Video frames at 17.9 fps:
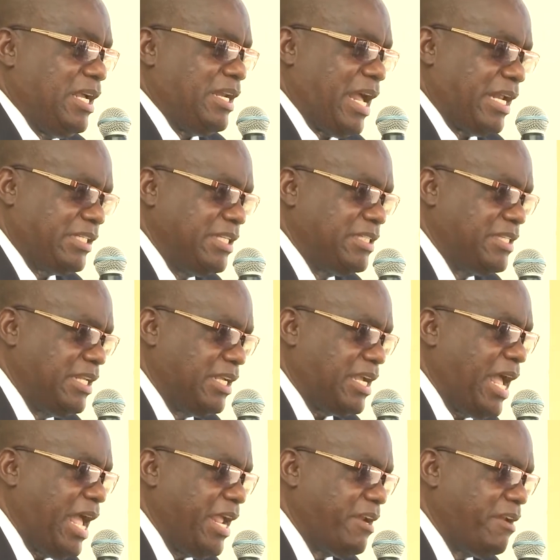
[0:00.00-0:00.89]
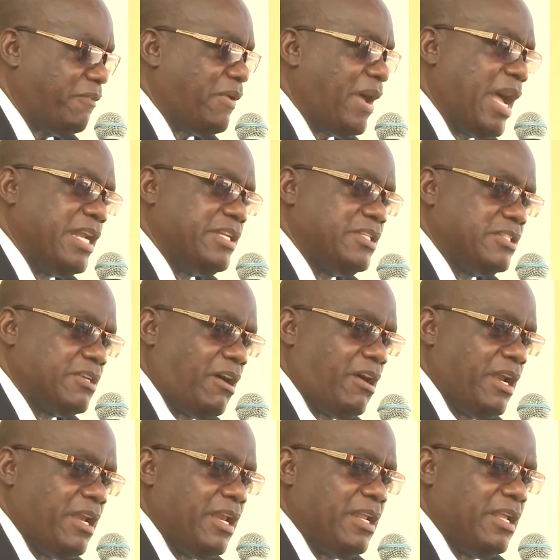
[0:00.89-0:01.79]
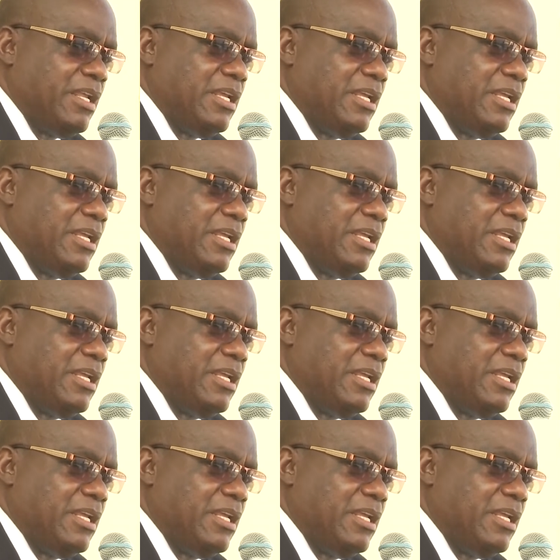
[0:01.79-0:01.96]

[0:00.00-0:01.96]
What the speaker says: That is the kind of hands-on